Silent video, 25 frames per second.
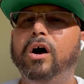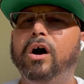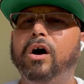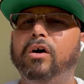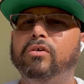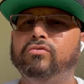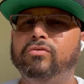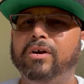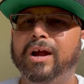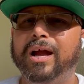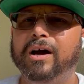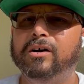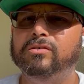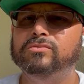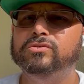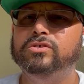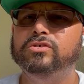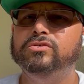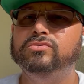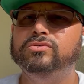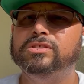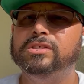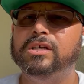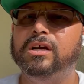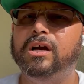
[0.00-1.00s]
around
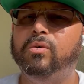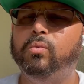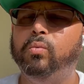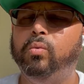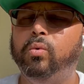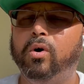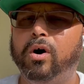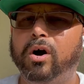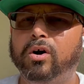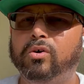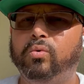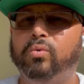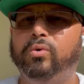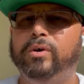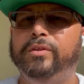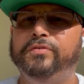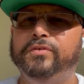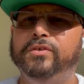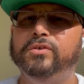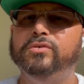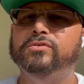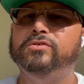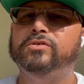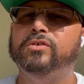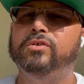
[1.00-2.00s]
you to walk
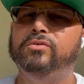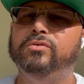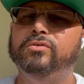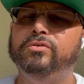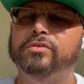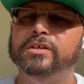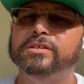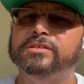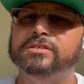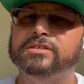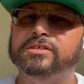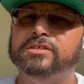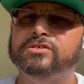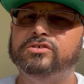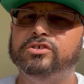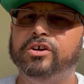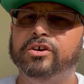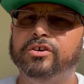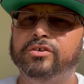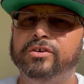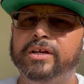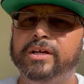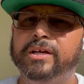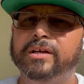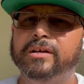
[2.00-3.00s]
with you through this
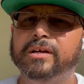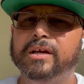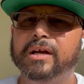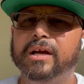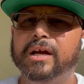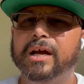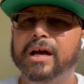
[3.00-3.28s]
journey.